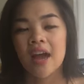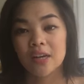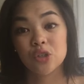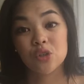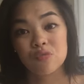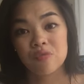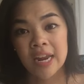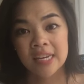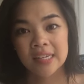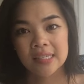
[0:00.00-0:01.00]
actual
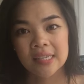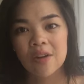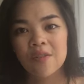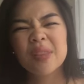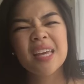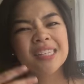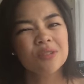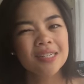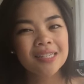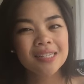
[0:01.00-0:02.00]
writing itself, but that's
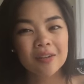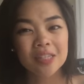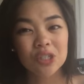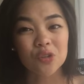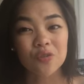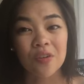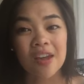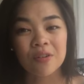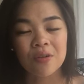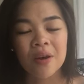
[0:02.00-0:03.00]
not necessarily true for
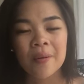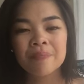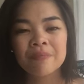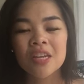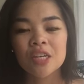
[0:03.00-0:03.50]
everyone.